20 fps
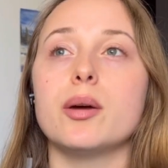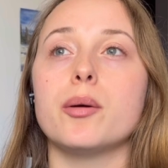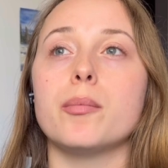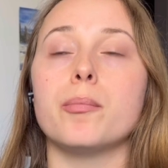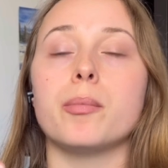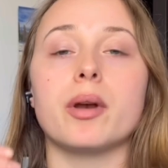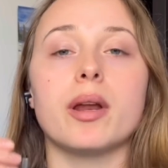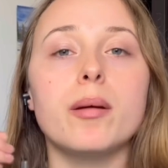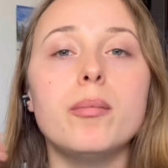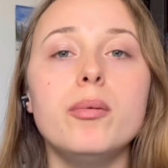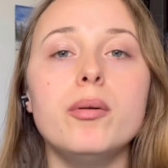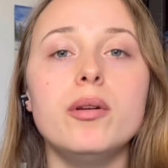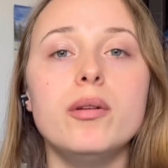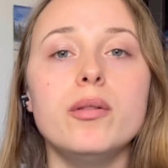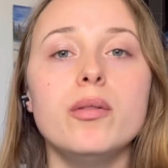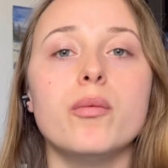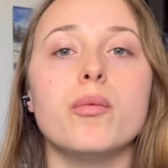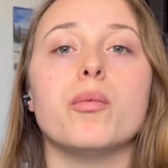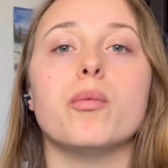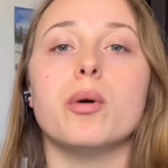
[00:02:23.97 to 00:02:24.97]
But I put in
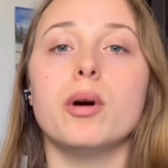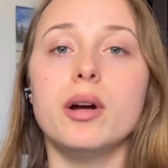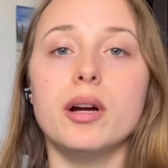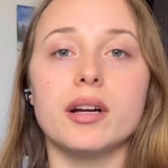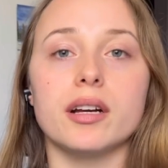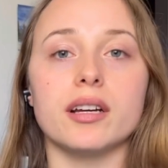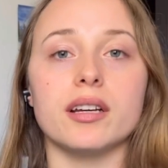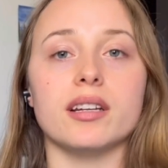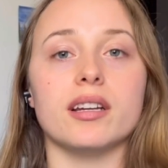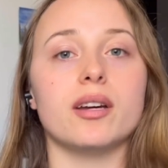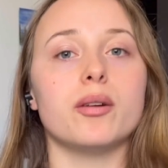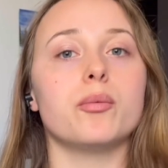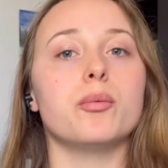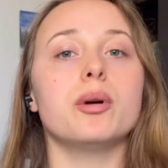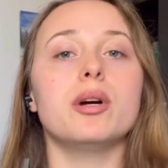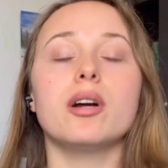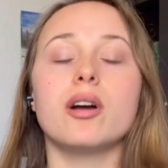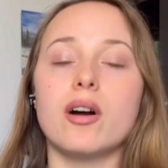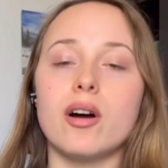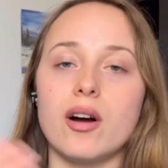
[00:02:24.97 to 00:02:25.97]
the work and I
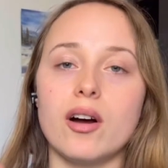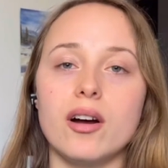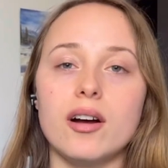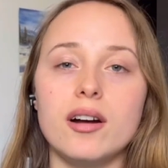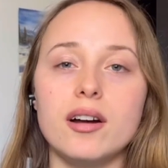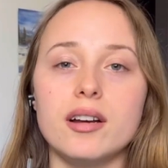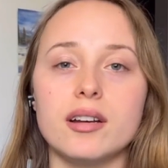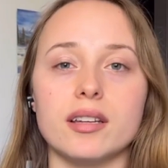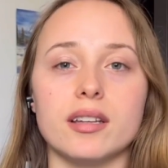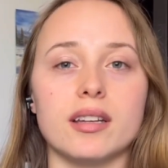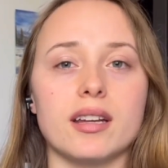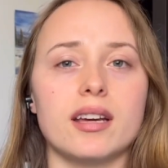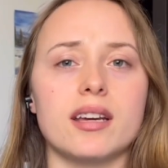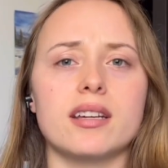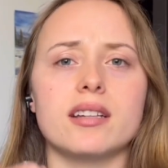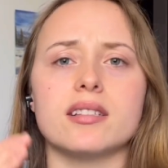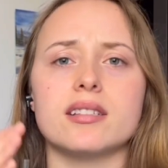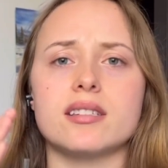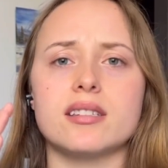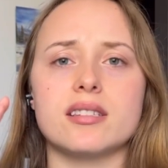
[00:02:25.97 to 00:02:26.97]
work hard and
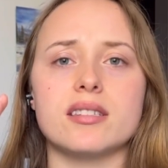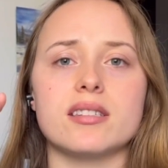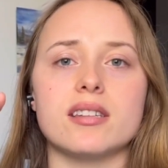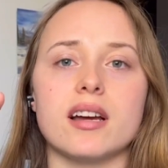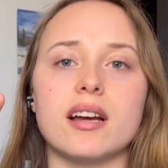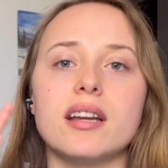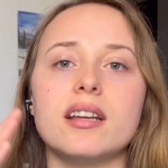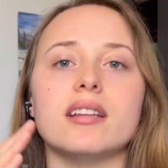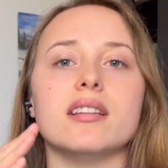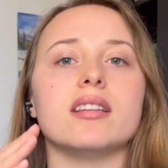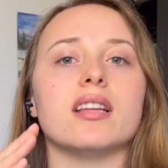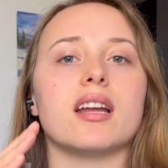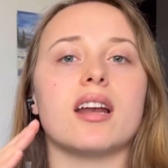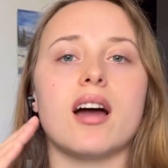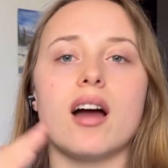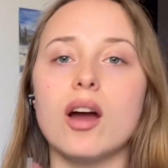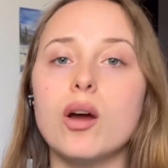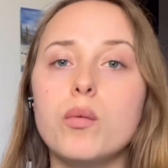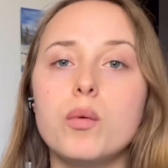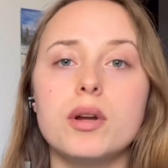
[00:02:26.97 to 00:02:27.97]
I decided that
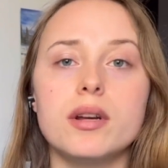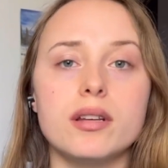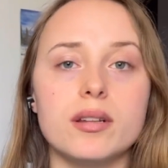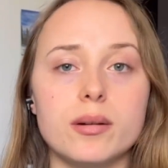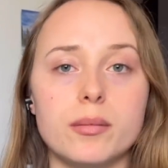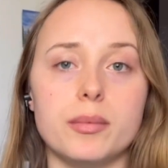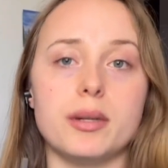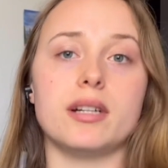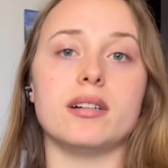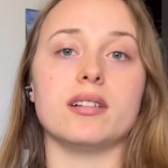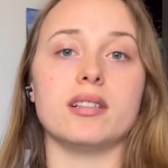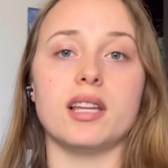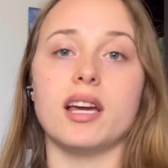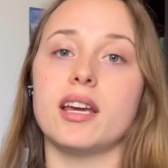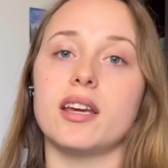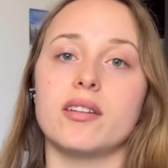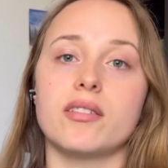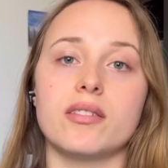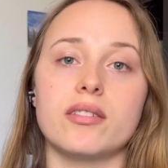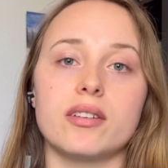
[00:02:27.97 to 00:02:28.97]
I wanted a better
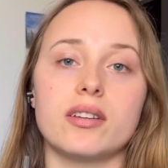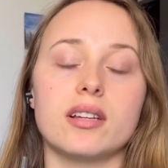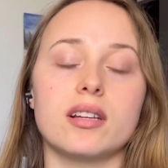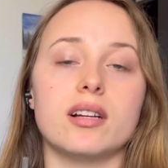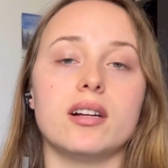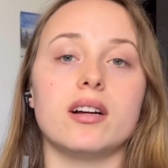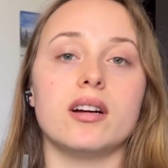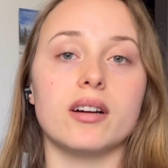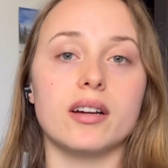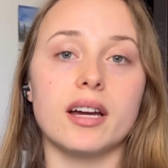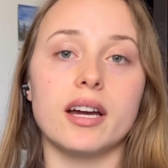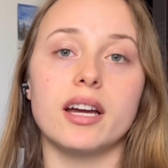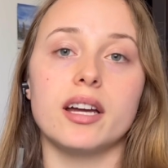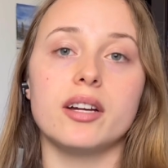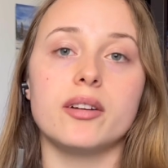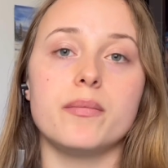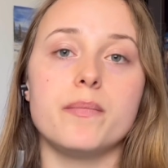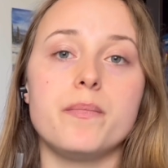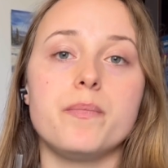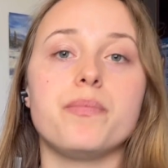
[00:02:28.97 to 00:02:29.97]
life. Okay?
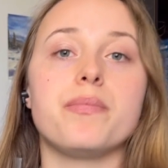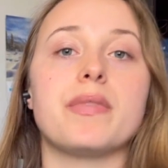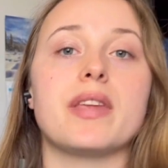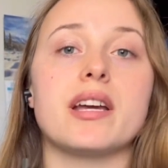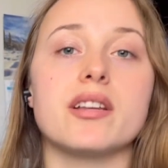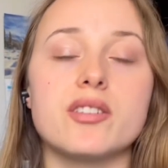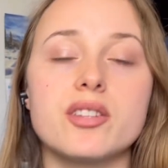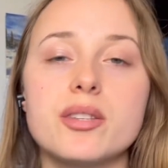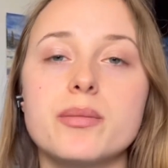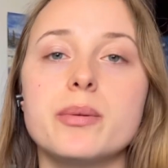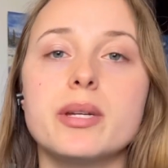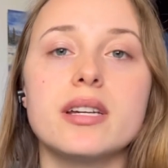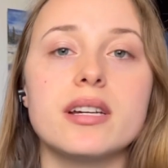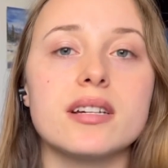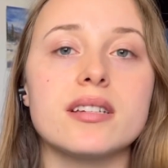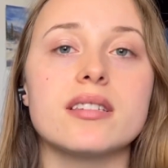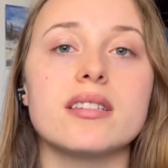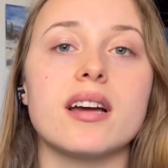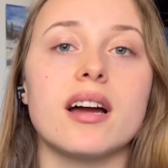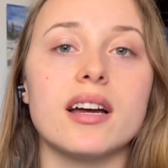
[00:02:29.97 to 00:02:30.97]
And just
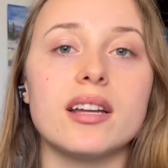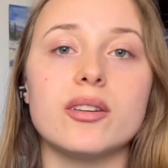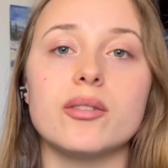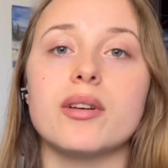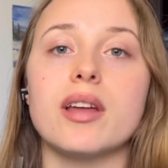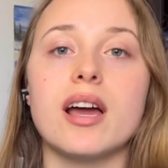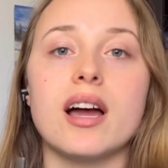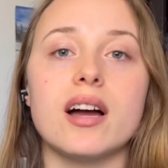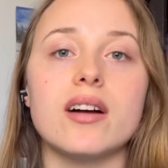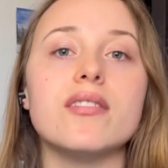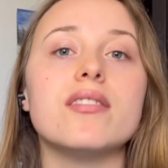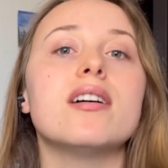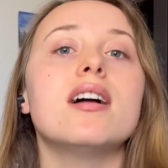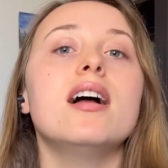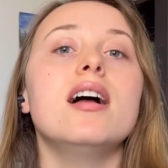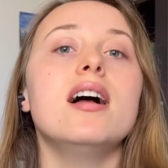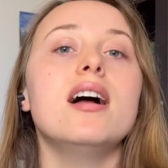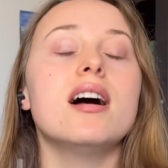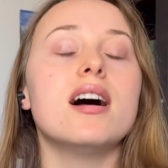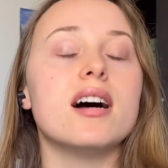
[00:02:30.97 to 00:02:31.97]
because I don't have
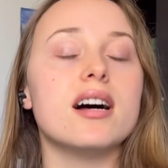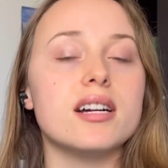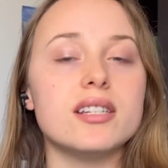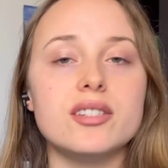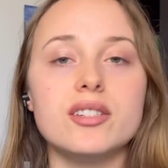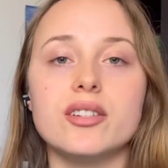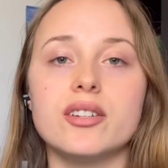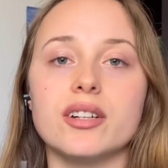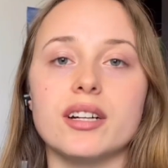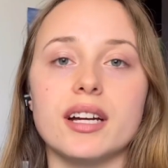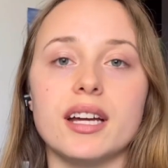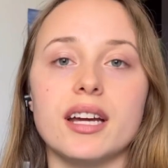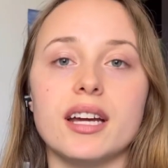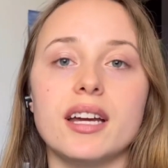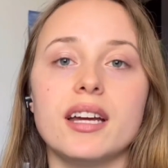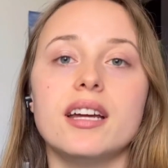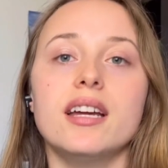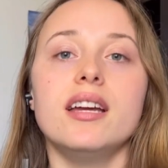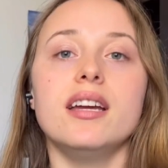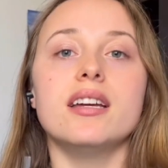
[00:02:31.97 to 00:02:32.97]
a degree
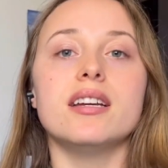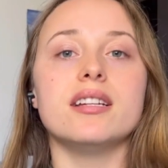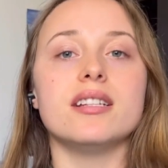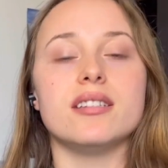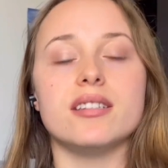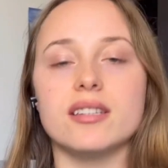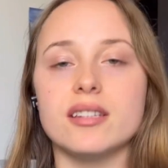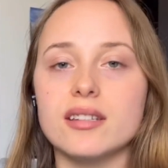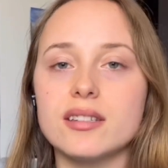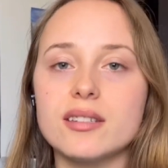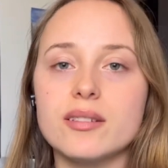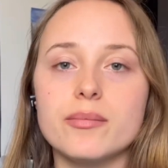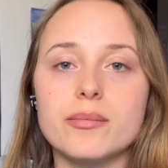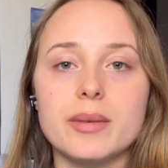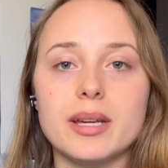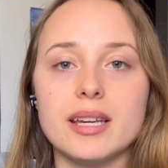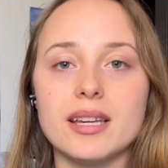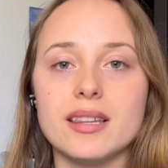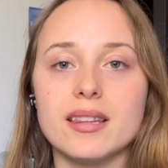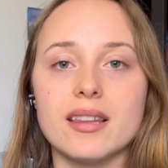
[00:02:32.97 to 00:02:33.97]
doesn't
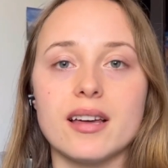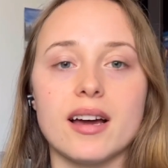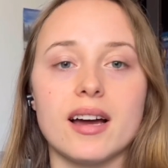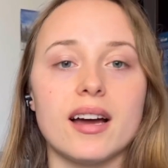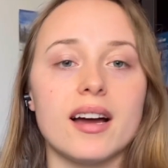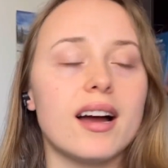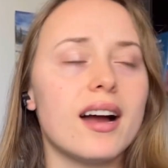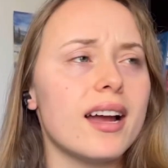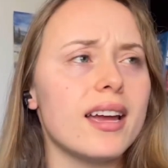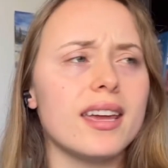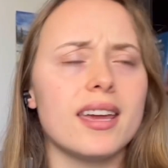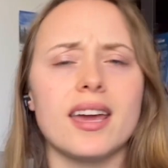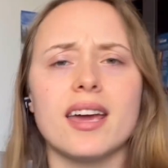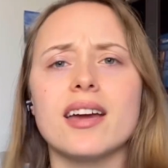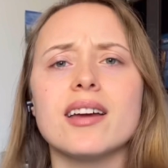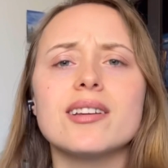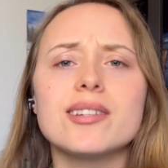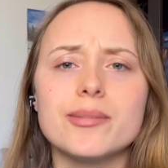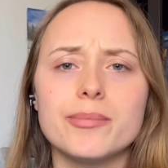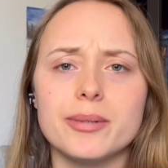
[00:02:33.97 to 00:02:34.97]
mean that I
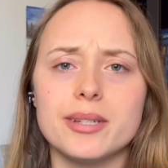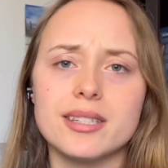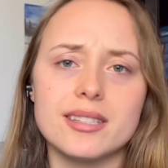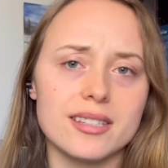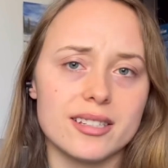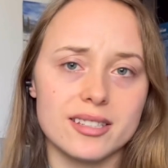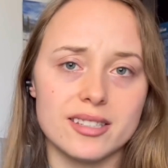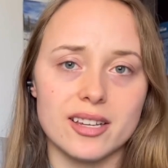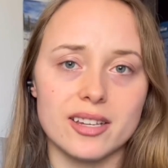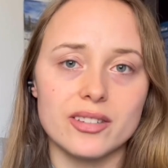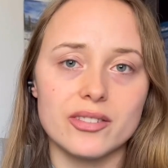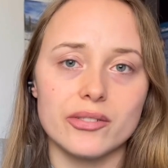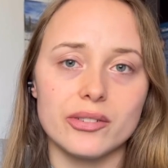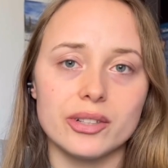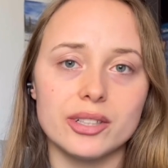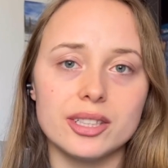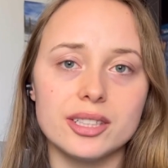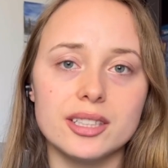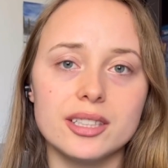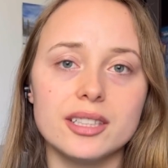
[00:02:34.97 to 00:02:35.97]
can't be
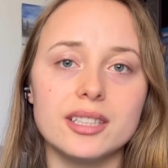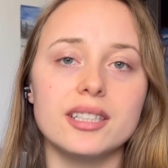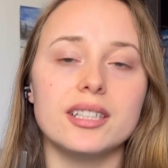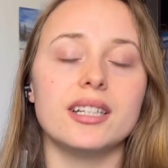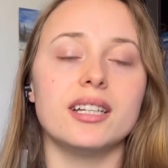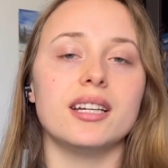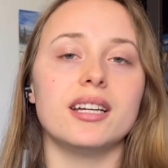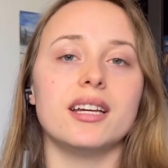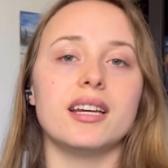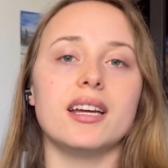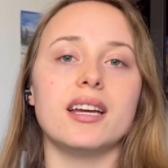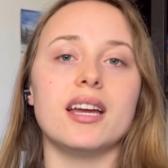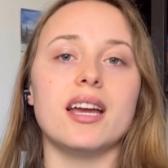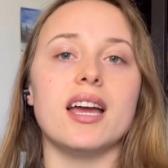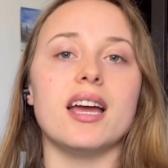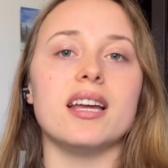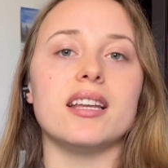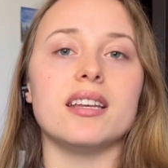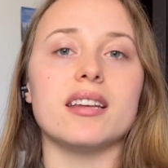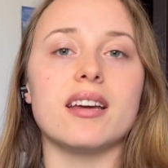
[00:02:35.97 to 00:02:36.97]
successful.
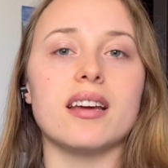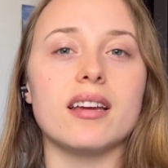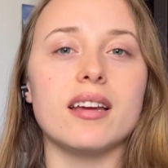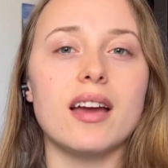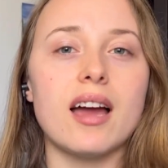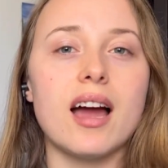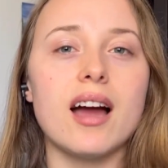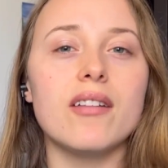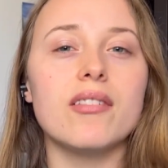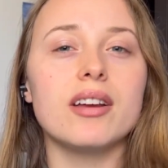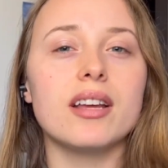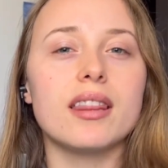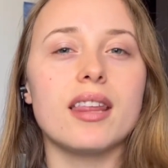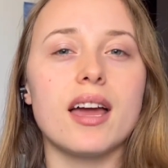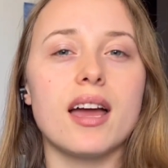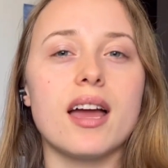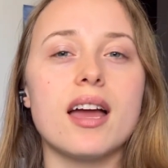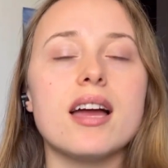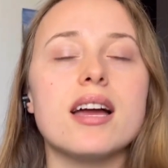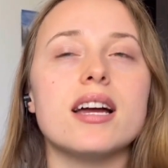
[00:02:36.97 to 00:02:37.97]
And having
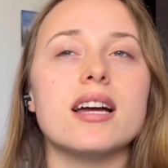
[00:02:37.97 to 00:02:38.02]
that